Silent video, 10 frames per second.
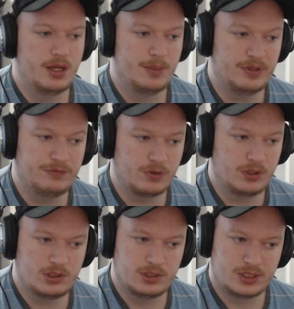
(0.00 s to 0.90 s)
b4,
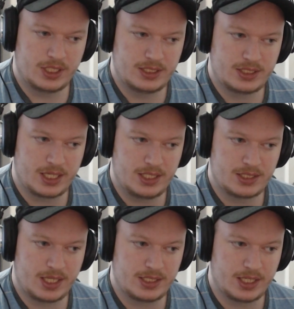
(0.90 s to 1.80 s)
takes,
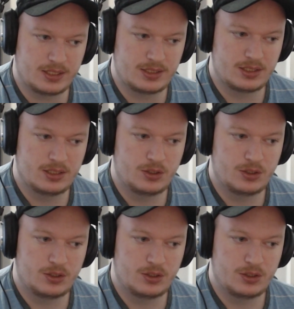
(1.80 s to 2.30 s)
knight takes,